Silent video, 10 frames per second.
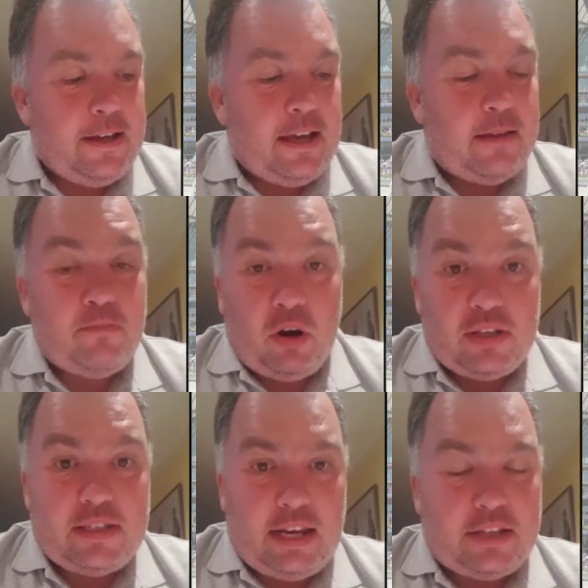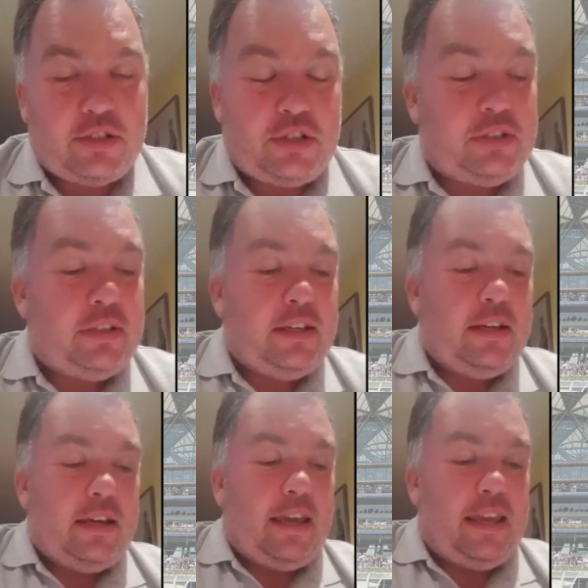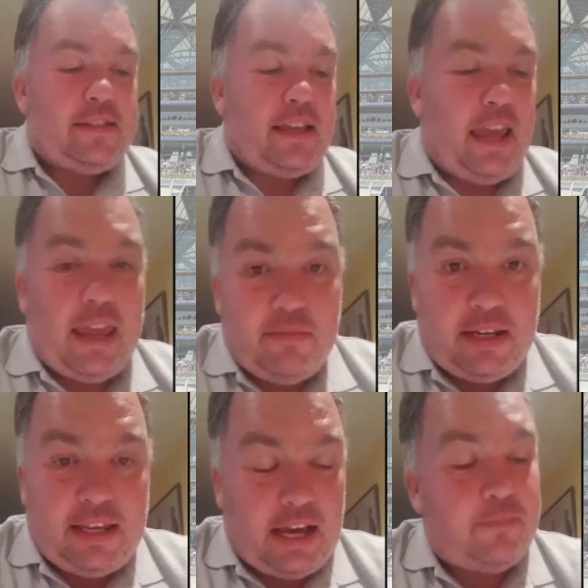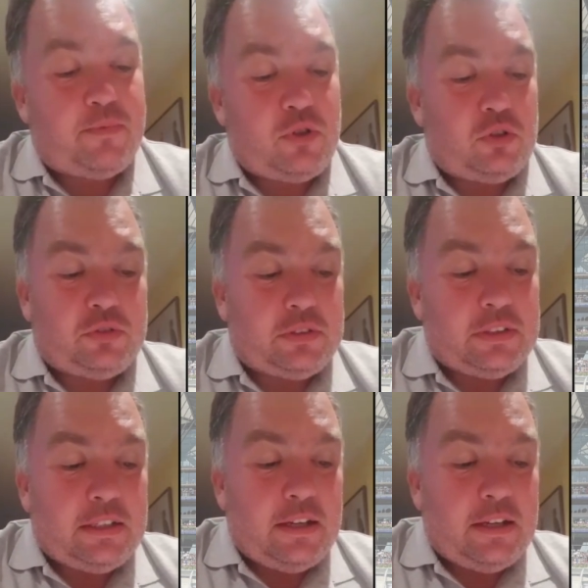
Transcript: And my selection is Emily Upjohn.